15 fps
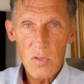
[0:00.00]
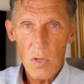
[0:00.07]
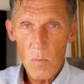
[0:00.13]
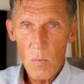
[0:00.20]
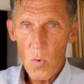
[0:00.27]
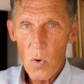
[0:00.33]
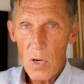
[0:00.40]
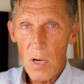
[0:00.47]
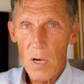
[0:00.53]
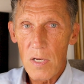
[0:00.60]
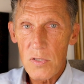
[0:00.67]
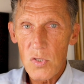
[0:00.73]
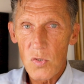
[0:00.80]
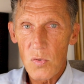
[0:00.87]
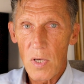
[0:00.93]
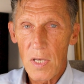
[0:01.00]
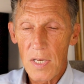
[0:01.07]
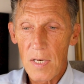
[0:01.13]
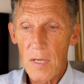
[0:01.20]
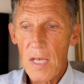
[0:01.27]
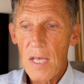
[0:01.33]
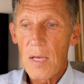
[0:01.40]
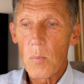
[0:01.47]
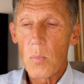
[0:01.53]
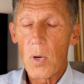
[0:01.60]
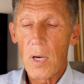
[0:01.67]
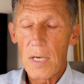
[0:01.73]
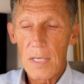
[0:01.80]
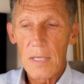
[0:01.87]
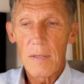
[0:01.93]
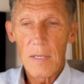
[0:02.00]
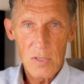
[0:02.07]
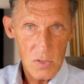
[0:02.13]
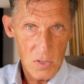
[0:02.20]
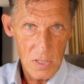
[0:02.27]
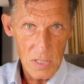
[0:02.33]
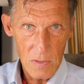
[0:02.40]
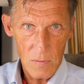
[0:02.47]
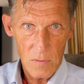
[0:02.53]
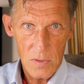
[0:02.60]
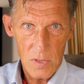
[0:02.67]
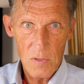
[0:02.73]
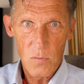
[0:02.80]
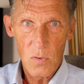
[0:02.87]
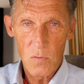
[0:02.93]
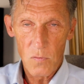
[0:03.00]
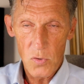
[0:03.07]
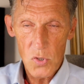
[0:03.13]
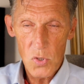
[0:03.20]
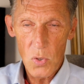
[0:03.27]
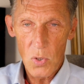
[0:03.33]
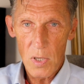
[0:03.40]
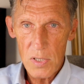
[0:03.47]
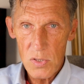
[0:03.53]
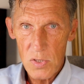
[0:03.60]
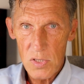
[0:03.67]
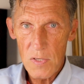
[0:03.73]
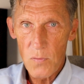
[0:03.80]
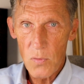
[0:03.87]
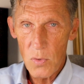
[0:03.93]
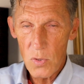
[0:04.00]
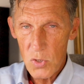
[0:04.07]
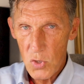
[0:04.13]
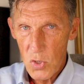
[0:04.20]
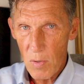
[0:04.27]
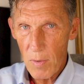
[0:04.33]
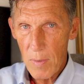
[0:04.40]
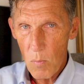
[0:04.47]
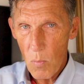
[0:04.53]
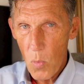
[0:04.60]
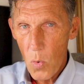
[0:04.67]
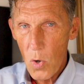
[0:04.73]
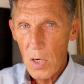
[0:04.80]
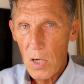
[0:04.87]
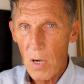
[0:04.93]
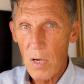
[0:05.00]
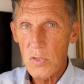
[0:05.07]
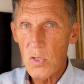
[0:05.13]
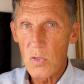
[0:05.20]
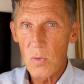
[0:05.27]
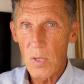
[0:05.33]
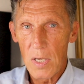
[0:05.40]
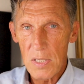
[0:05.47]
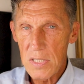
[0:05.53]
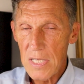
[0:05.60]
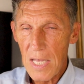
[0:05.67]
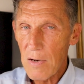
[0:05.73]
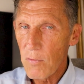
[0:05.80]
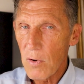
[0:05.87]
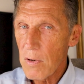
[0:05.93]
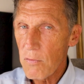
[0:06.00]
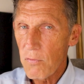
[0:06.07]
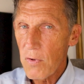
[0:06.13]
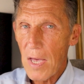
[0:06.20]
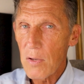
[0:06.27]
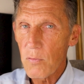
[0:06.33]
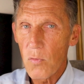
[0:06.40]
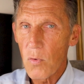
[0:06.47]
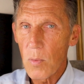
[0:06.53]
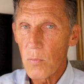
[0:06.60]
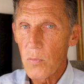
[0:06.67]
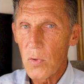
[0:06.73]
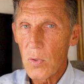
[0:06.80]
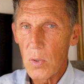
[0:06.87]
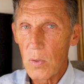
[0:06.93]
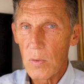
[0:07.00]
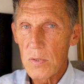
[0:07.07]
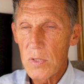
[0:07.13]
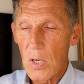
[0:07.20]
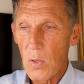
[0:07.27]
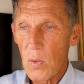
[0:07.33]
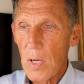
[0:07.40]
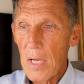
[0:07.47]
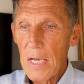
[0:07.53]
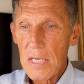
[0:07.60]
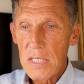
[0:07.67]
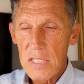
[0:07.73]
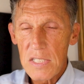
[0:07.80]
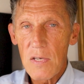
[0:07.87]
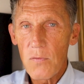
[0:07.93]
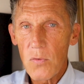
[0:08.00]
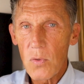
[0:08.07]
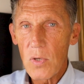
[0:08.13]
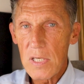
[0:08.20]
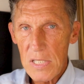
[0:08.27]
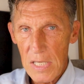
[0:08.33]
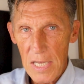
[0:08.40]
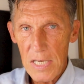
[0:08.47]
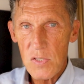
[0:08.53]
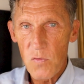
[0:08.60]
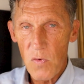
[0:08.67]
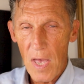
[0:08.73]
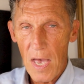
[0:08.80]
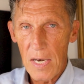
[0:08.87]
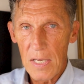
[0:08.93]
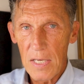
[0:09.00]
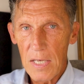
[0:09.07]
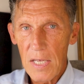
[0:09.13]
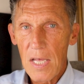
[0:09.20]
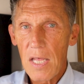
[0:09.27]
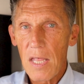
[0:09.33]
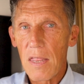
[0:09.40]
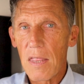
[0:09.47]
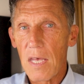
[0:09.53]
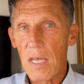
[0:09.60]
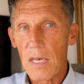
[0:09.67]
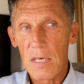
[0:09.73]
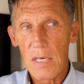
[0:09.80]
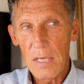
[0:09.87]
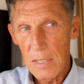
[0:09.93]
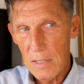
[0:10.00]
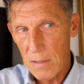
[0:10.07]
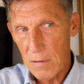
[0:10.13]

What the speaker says: so they're more concentrated, but that's seafood for sure. Seafood is generally more concentrated. It's not a very fatty form of food. So seafood is less fatty than